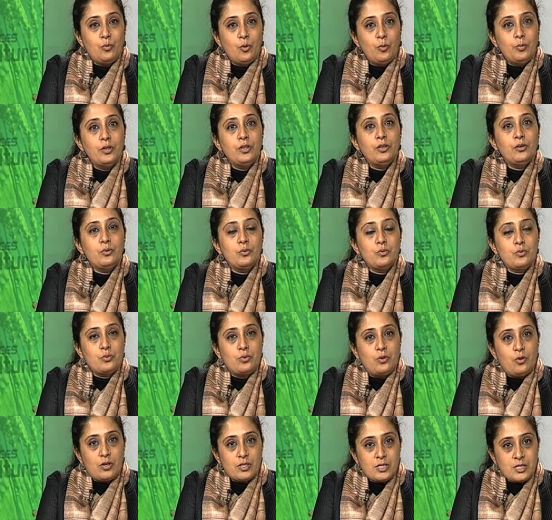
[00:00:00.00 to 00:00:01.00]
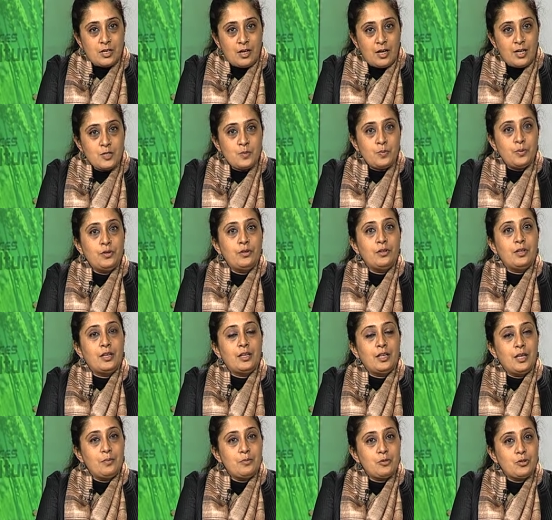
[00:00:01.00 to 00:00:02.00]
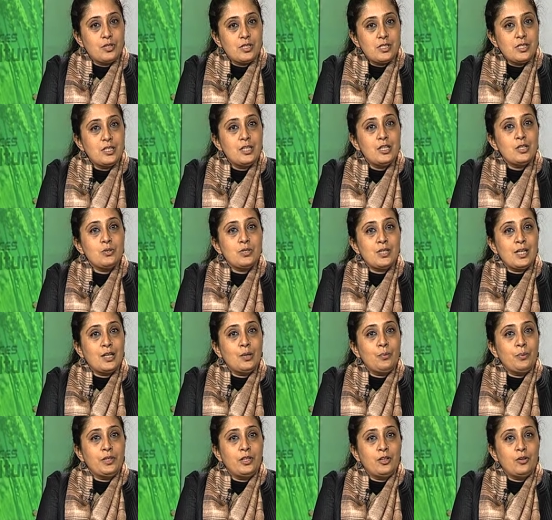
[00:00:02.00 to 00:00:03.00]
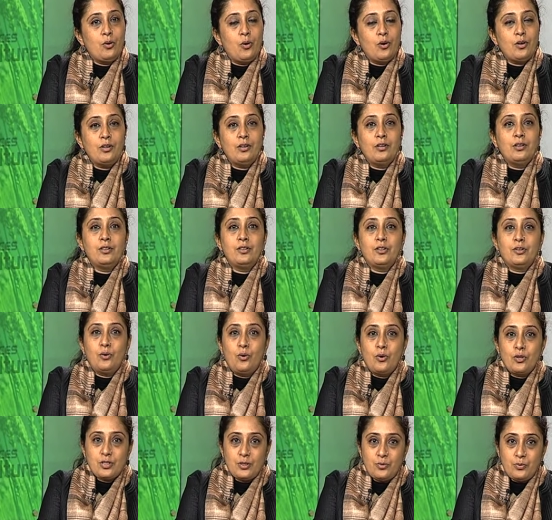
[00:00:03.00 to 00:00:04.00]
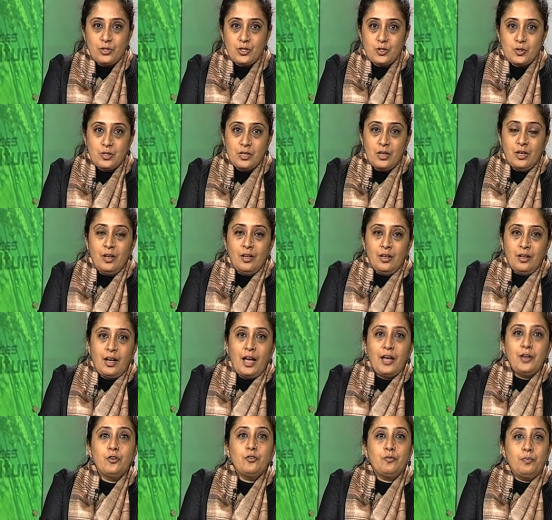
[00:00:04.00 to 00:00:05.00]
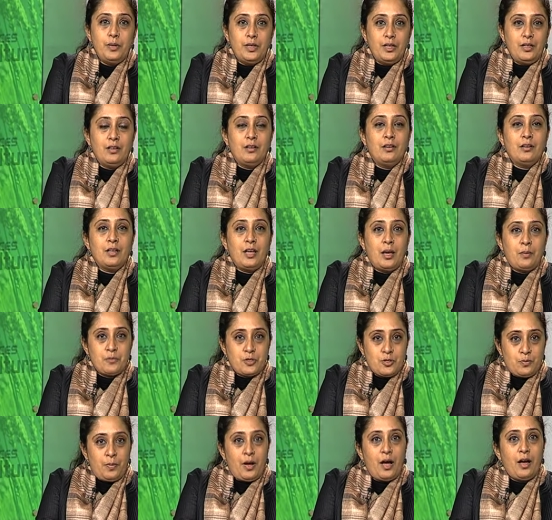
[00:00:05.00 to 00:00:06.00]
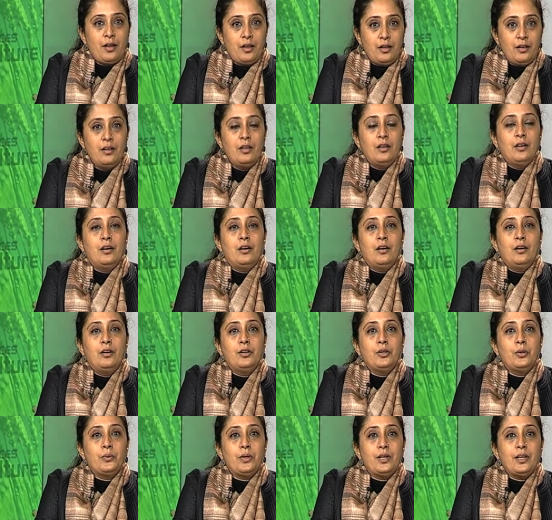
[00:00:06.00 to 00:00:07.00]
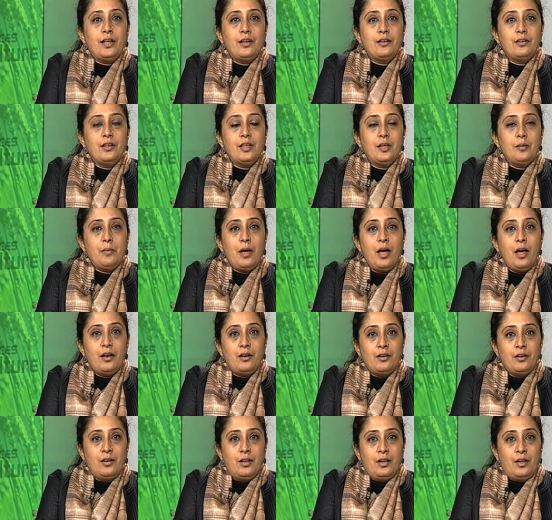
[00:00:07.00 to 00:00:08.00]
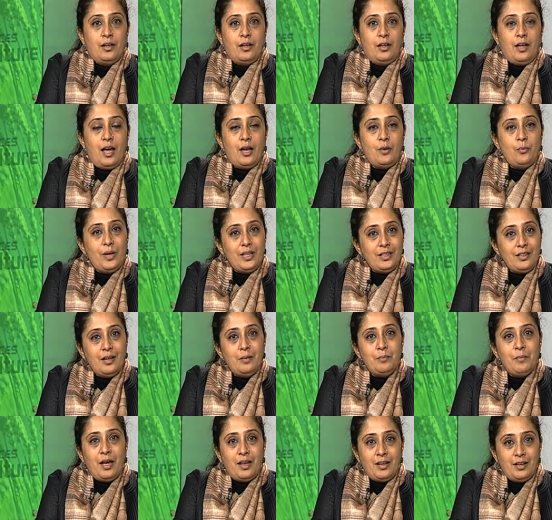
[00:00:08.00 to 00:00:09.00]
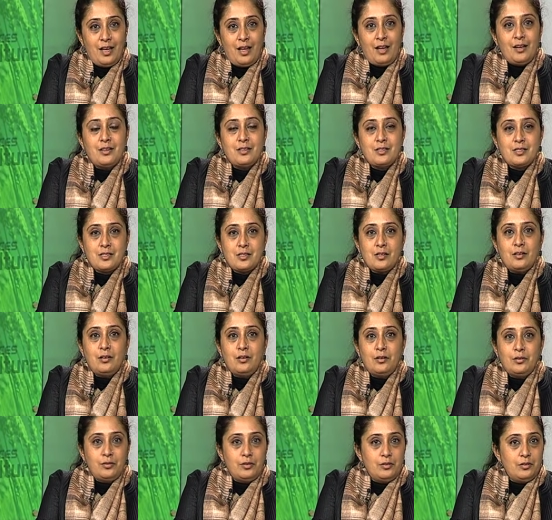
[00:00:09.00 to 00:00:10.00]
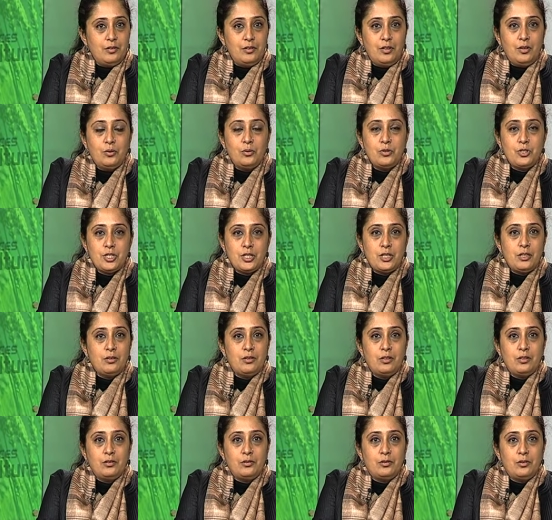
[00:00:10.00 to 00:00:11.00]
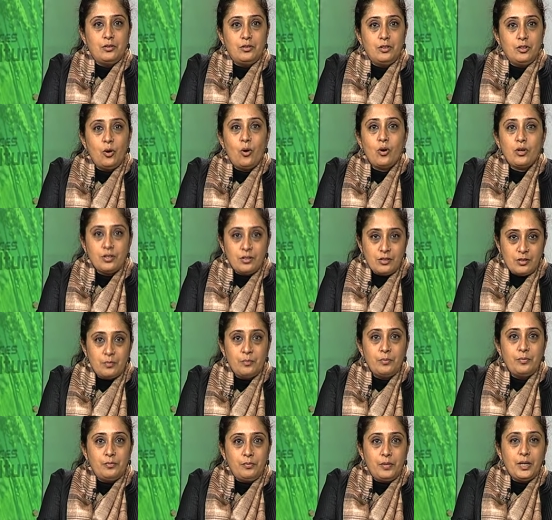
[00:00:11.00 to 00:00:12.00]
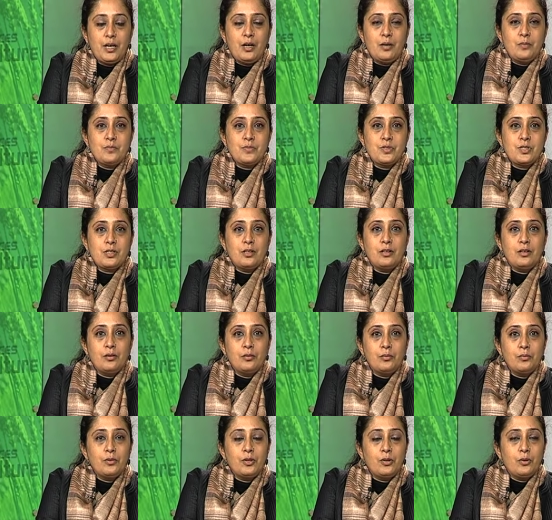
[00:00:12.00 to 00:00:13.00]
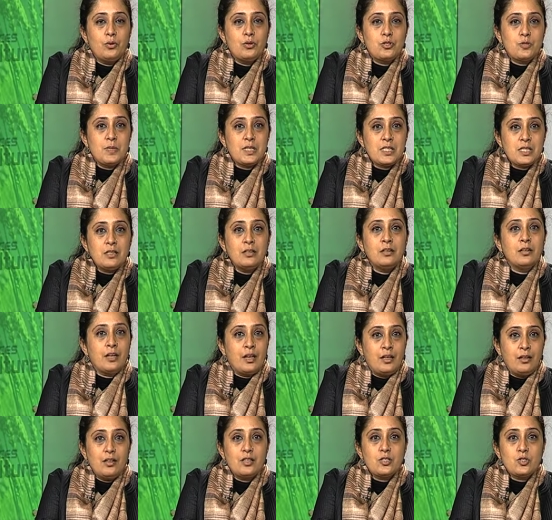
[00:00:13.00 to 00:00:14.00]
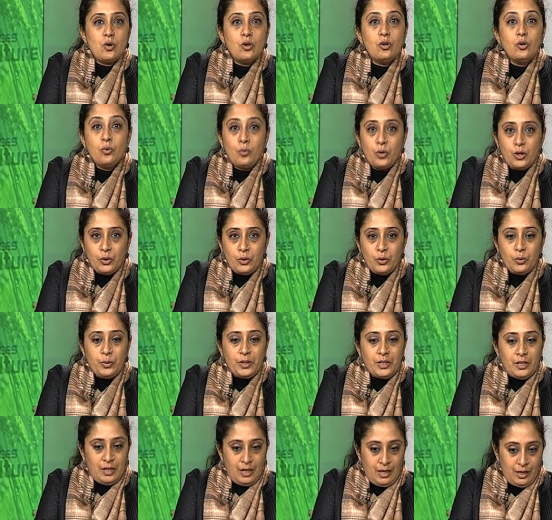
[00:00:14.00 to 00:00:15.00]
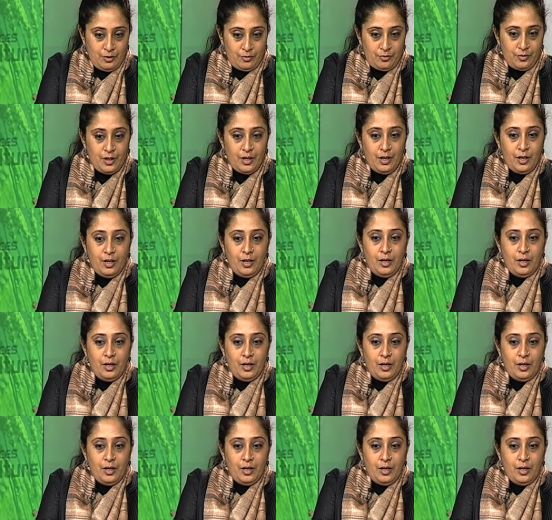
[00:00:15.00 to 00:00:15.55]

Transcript: a woman who lost her husband and came to the city to settle with her daughter the daughter was kind of being kept by uh, you know an elderly man and when that man dies uh, you know she the the daughter becomes uh, you know goes berserk and does not know what to do with her life